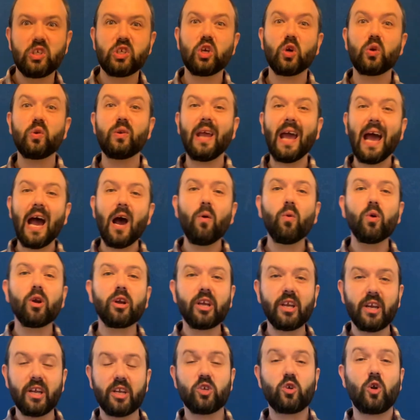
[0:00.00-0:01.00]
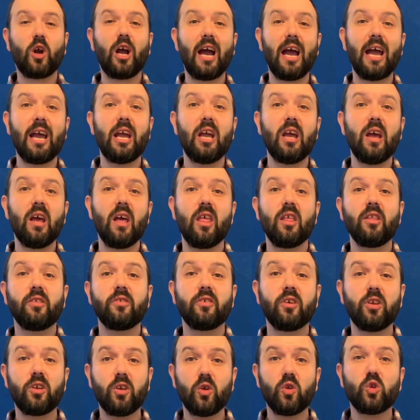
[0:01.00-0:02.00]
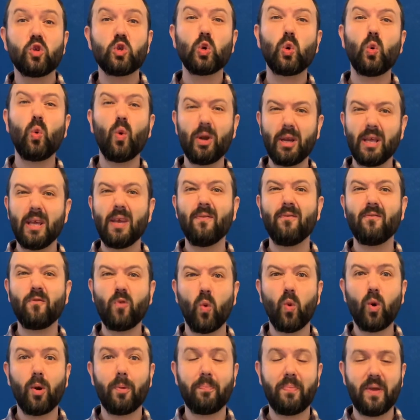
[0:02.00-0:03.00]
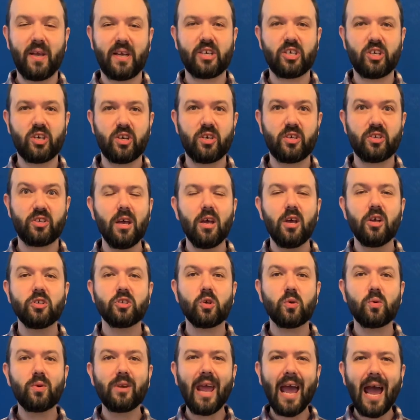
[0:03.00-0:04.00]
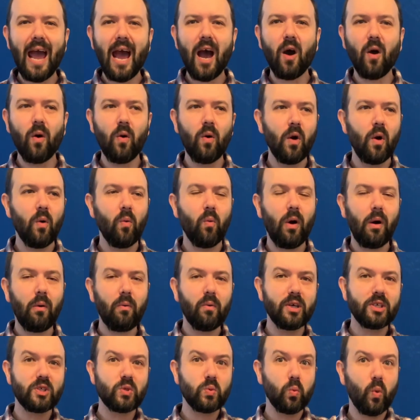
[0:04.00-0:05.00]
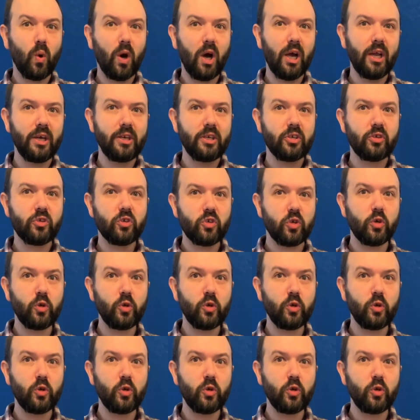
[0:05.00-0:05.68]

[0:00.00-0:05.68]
now we're going to try to do 24 pictures. So now what was 1, 2,